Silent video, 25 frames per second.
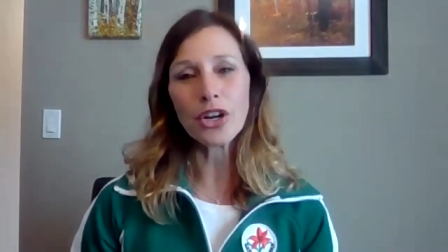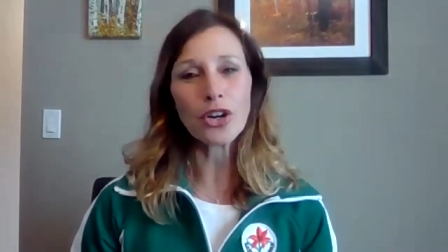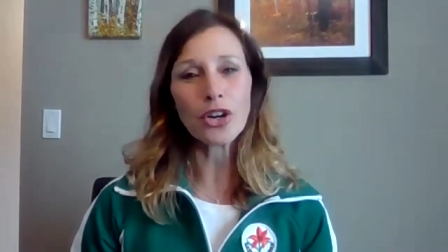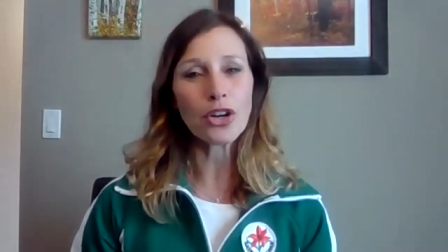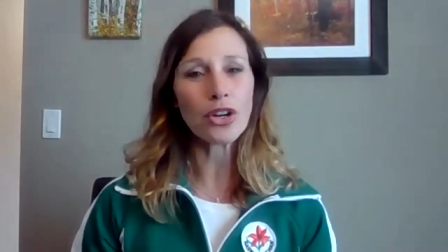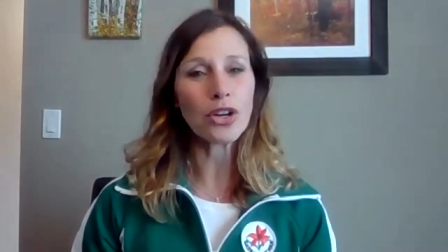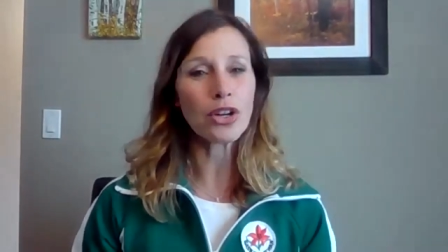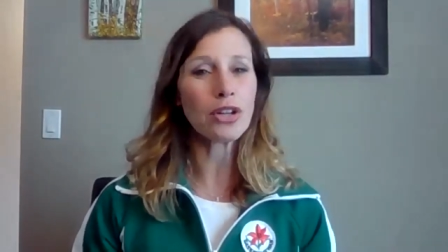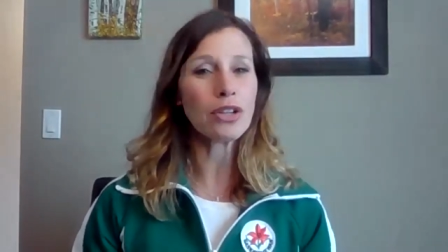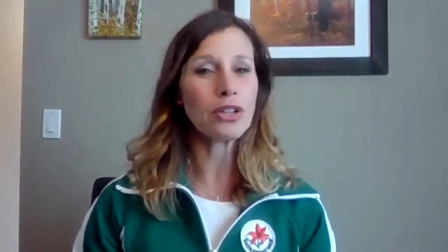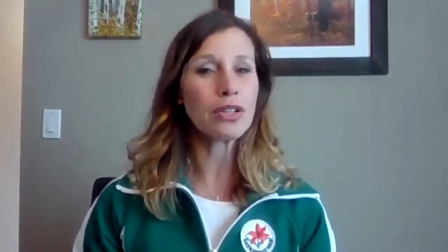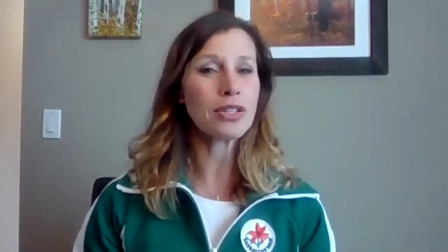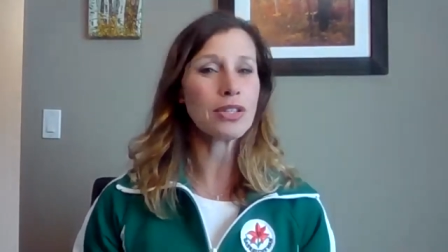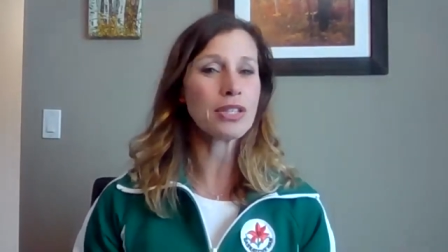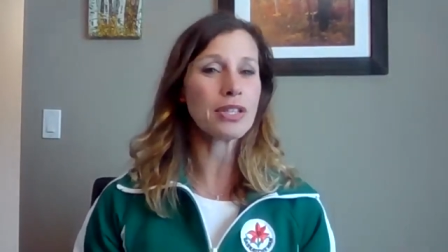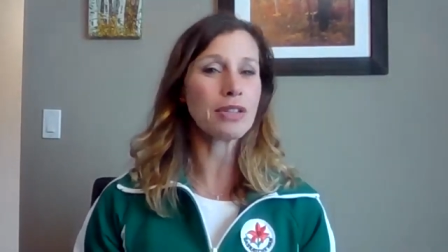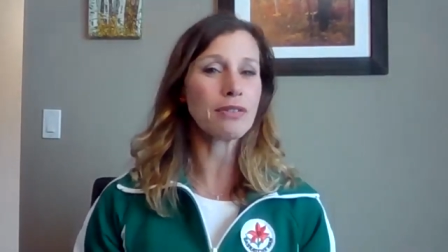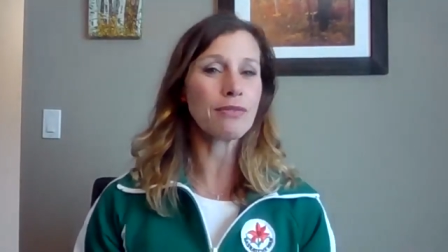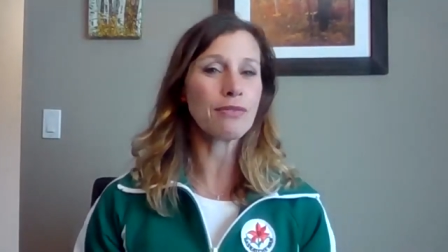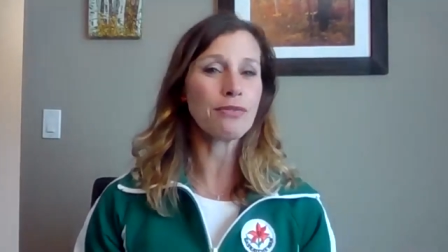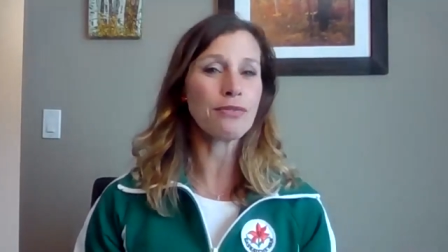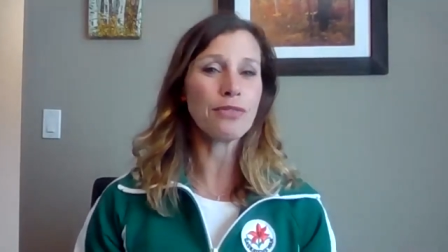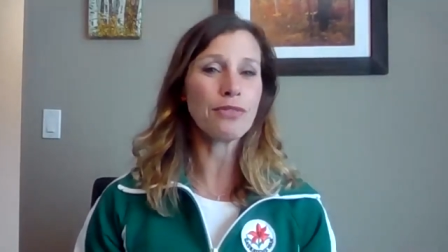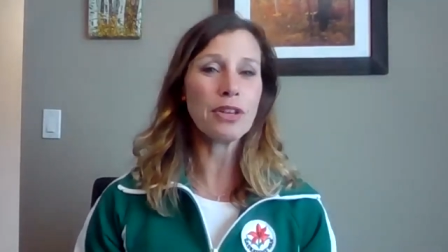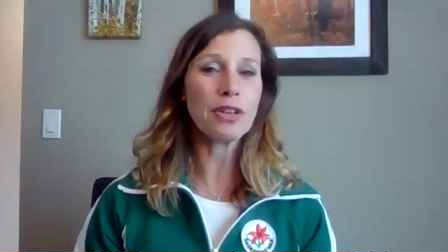
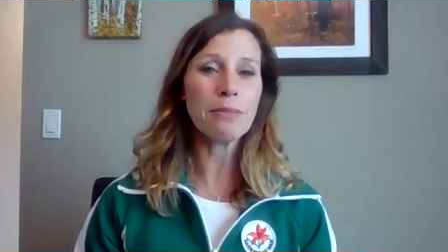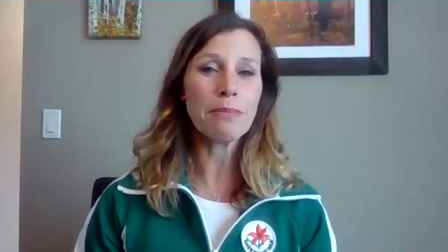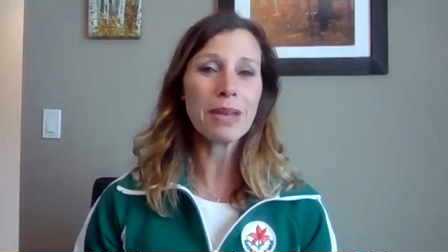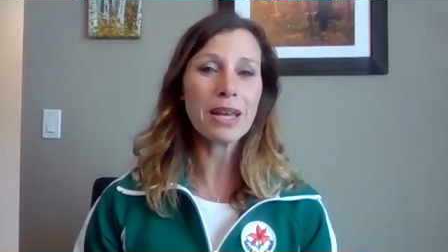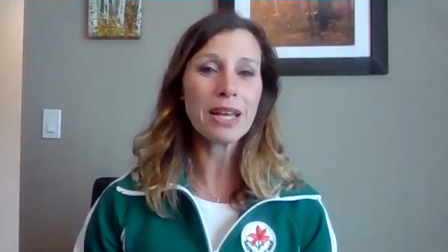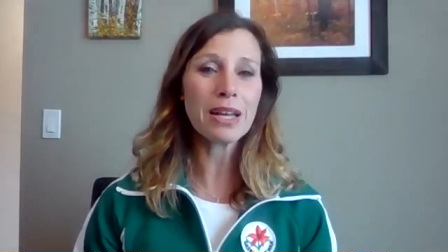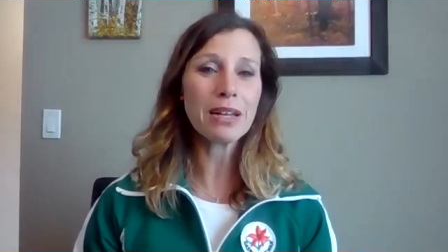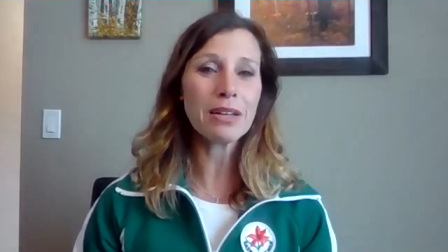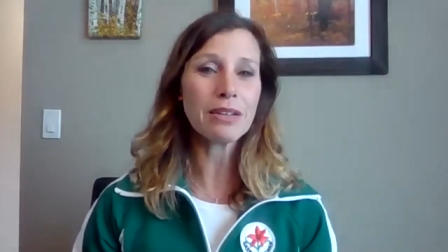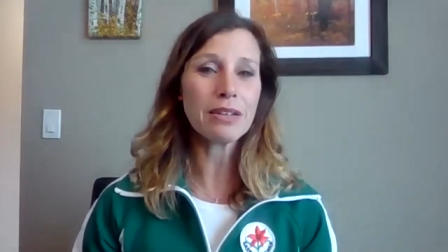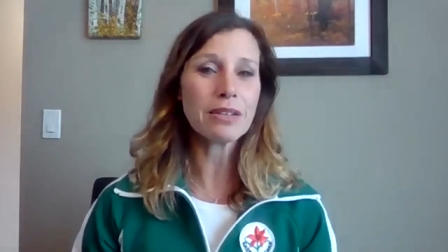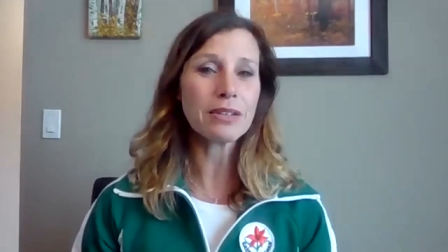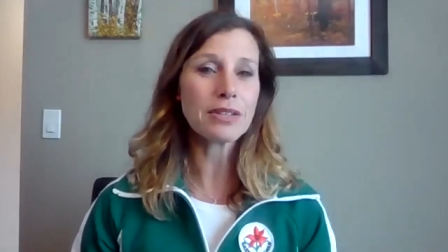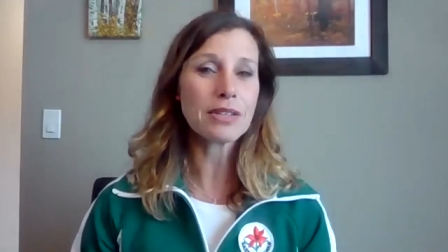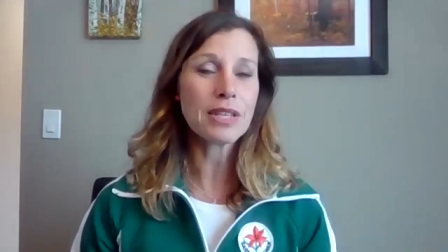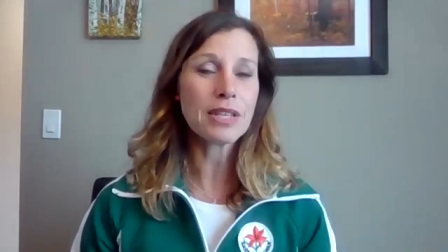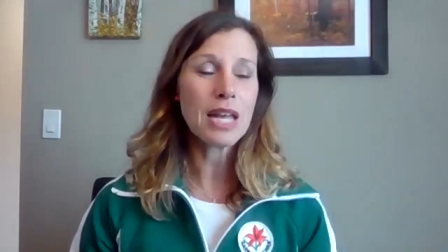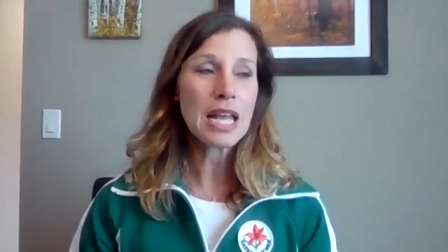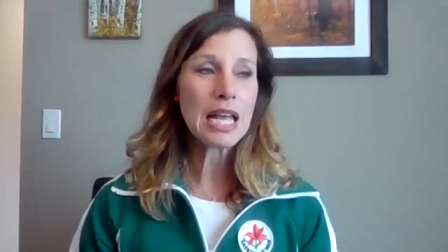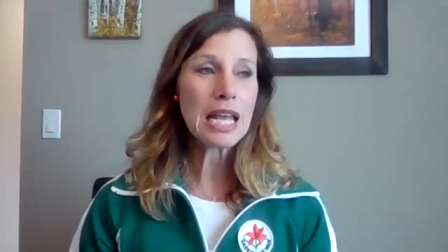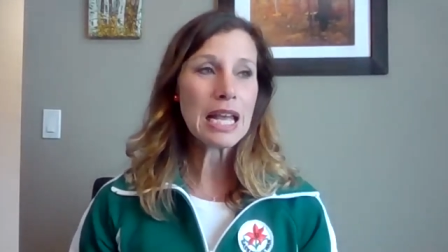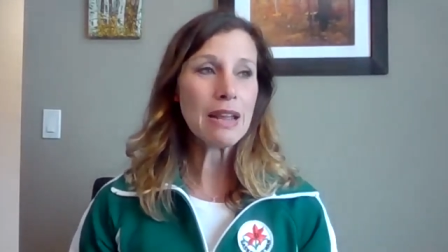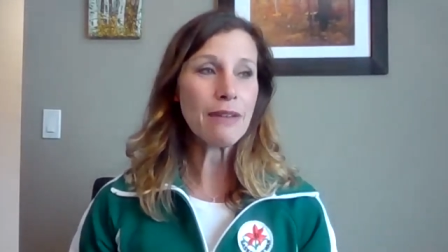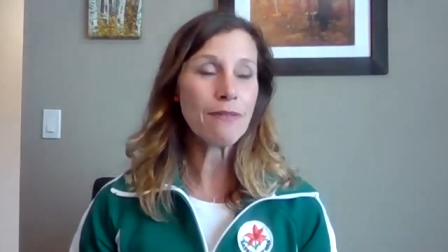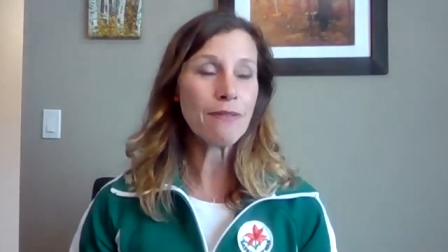girls and females,
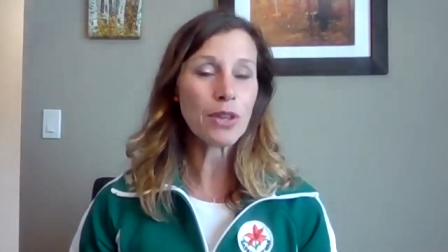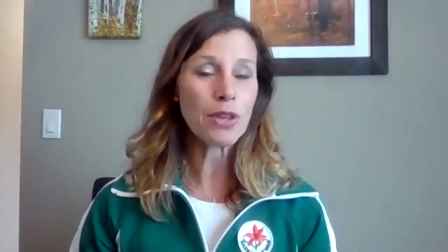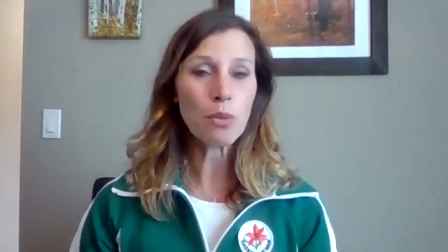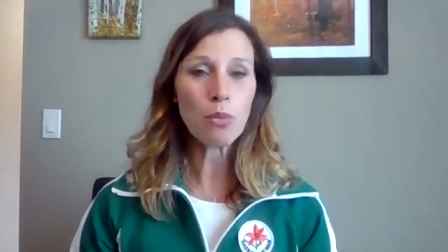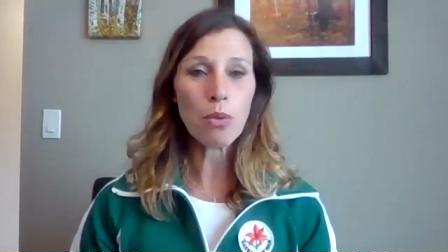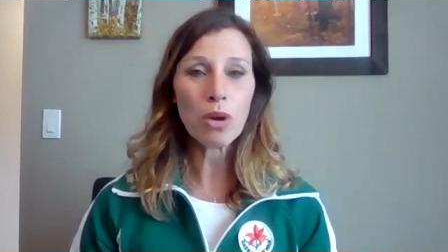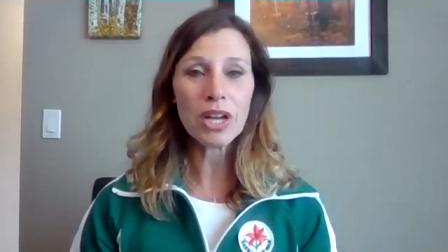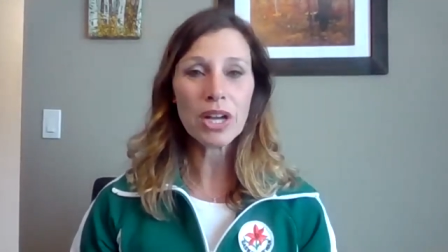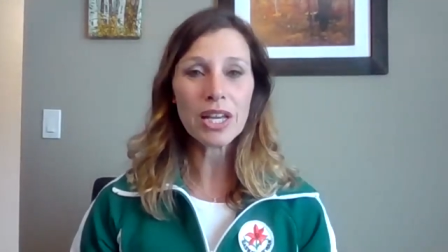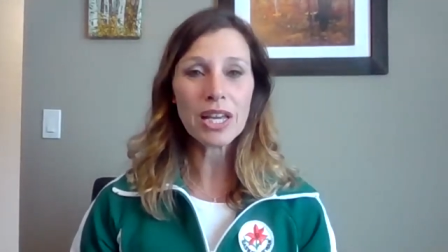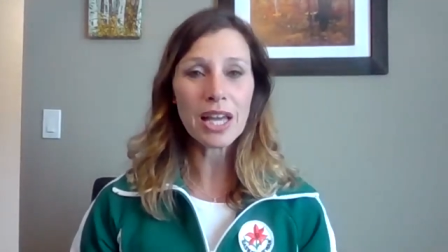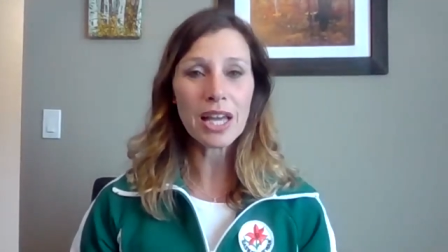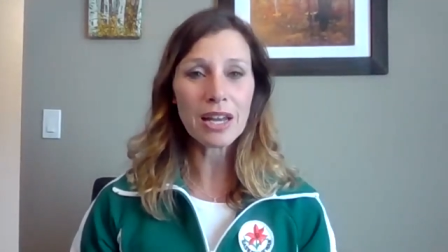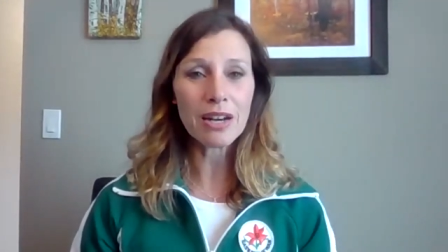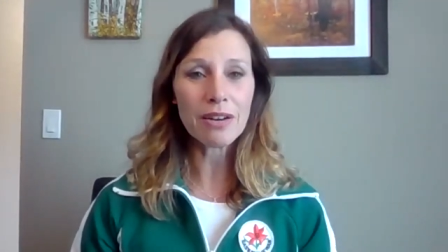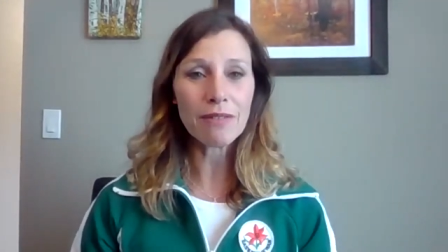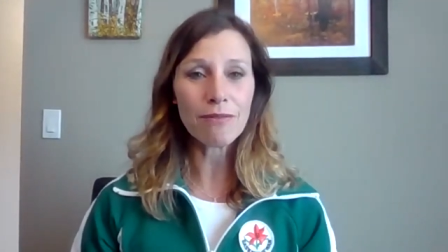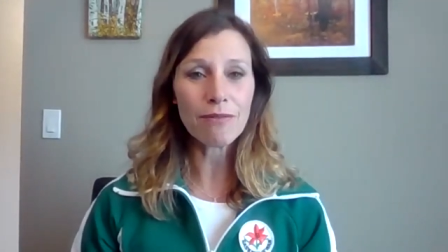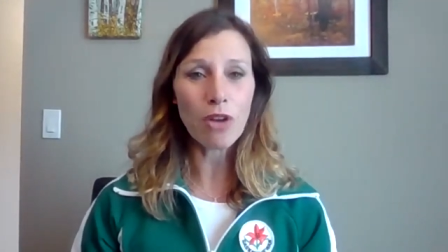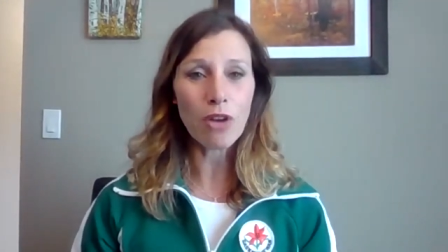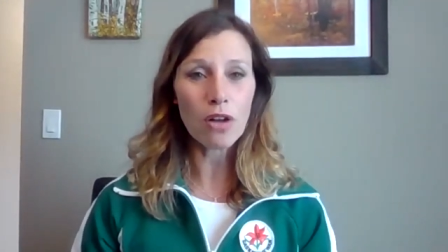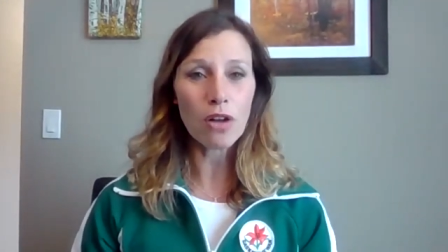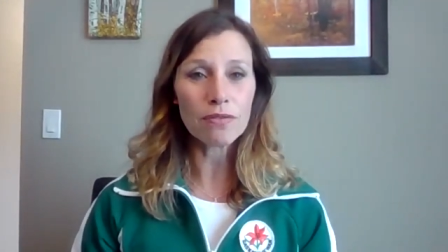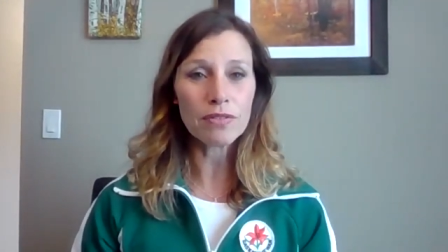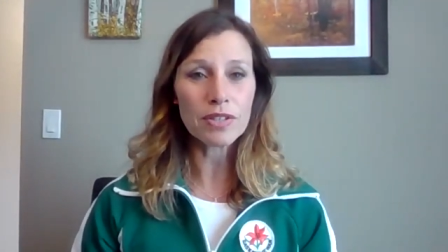if they want to get
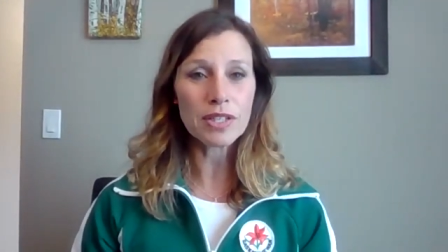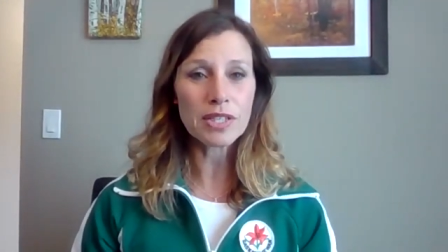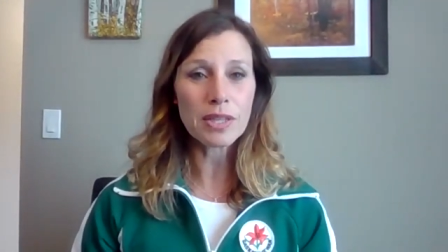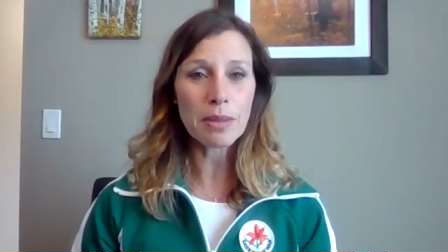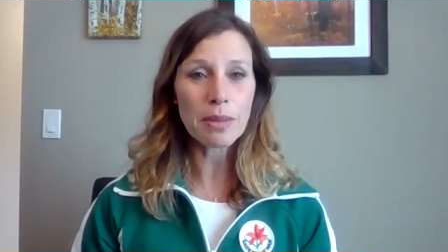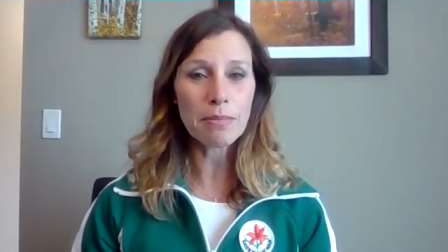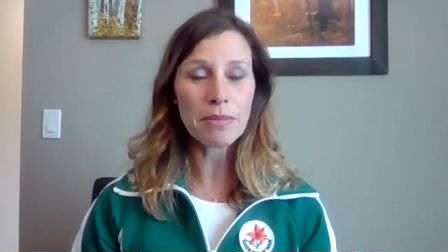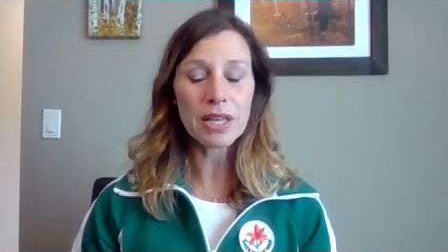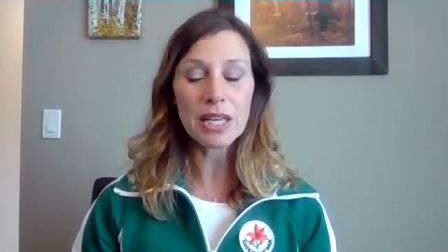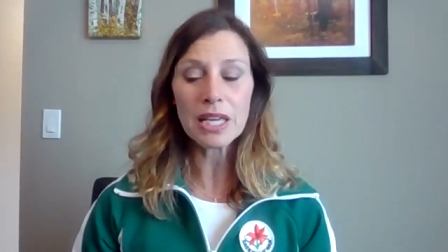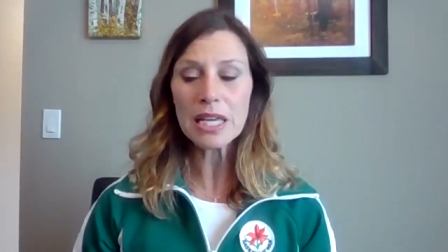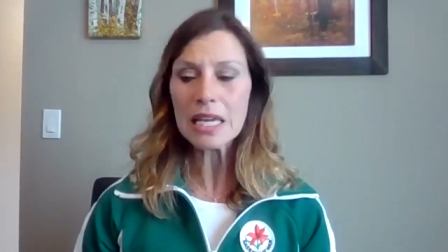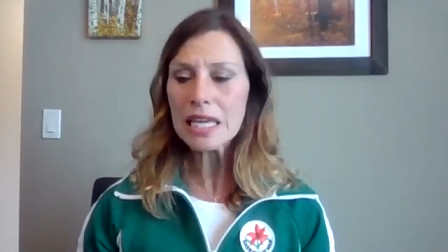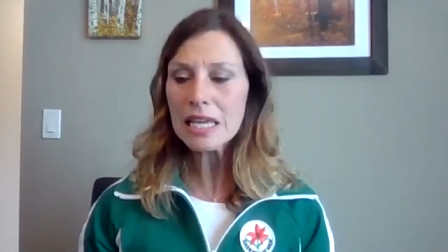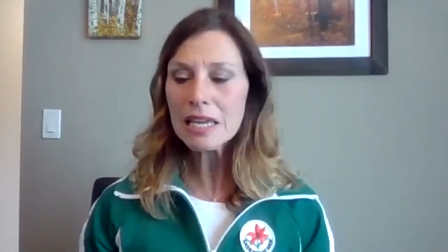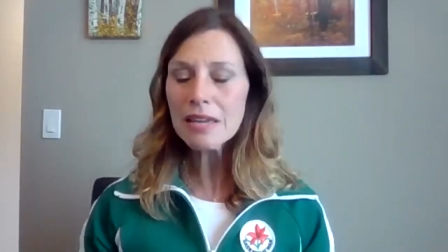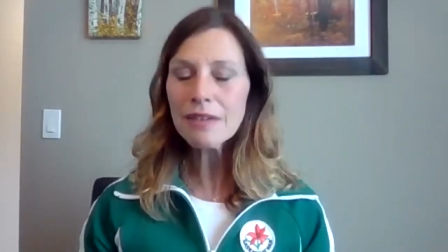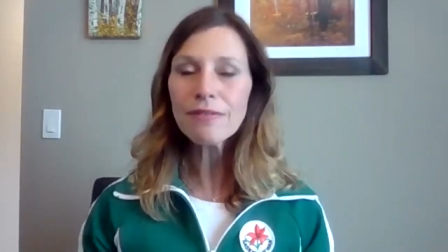involved in something,